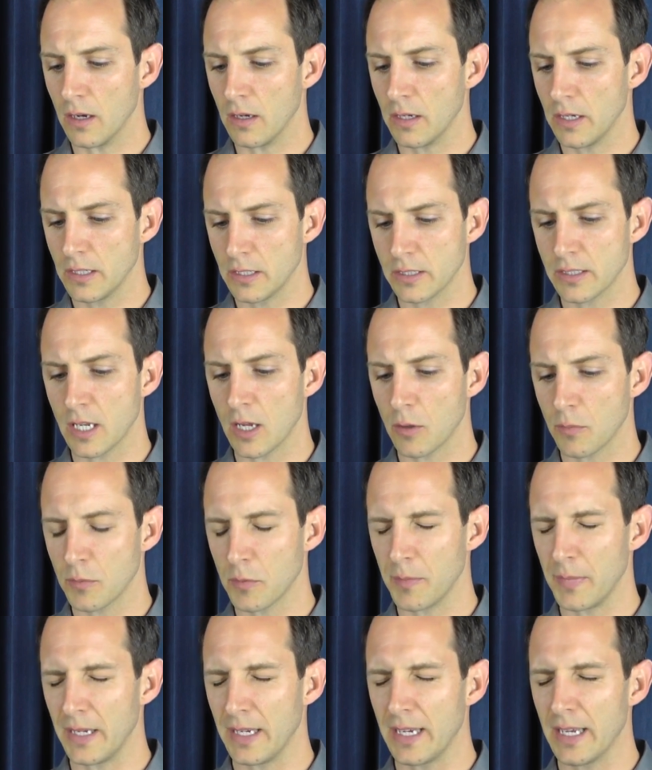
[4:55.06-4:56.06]
it just helped
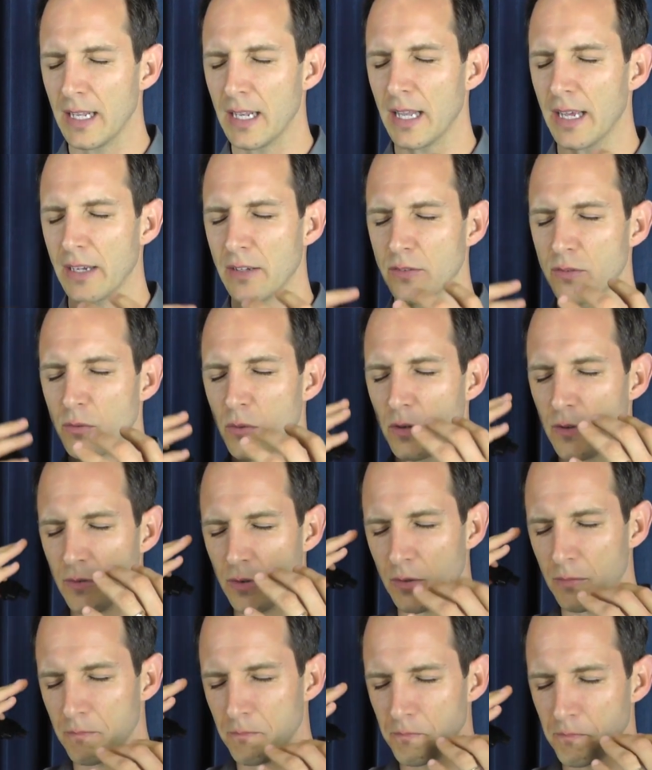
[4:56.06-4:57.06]
me get like sort
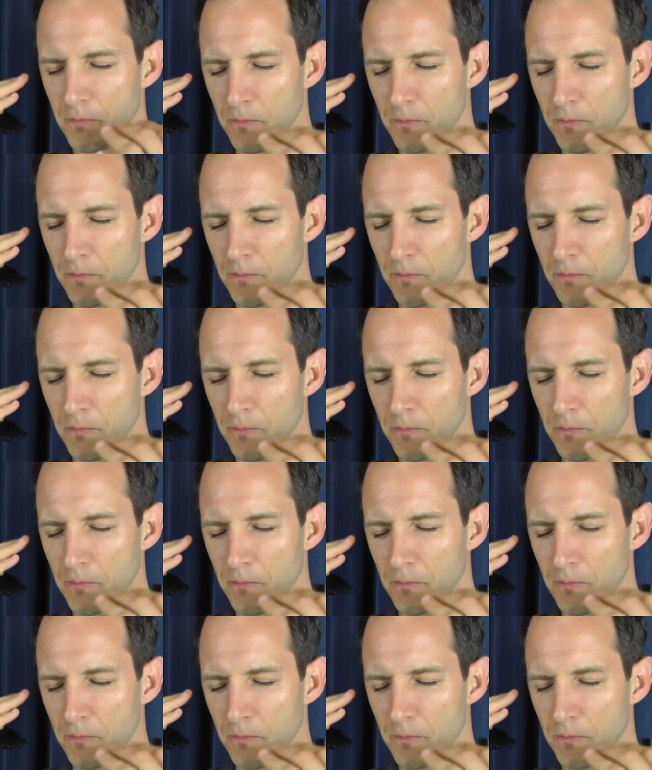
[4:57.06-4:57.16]
of